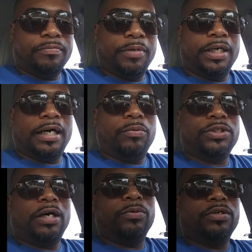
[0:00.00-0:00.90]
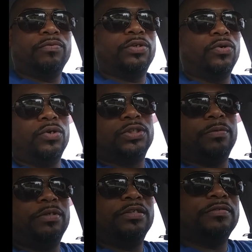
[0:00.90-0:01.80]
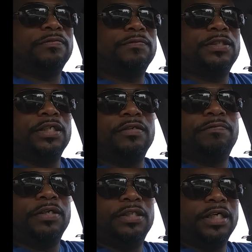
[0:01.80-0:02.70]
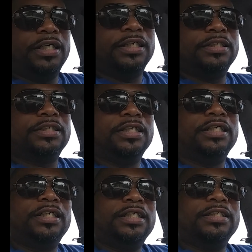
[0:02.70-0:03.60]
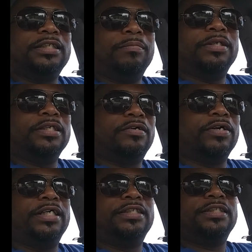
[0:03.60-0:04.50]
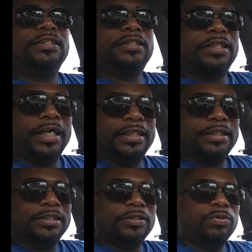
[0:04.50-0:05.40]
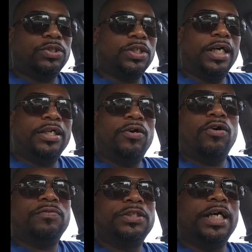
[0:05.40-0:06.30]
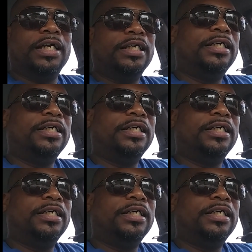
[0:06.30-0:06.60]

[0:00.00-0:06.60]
But I wish I would have recorded some of the silly fun things and some of the crazy things that she was saying offset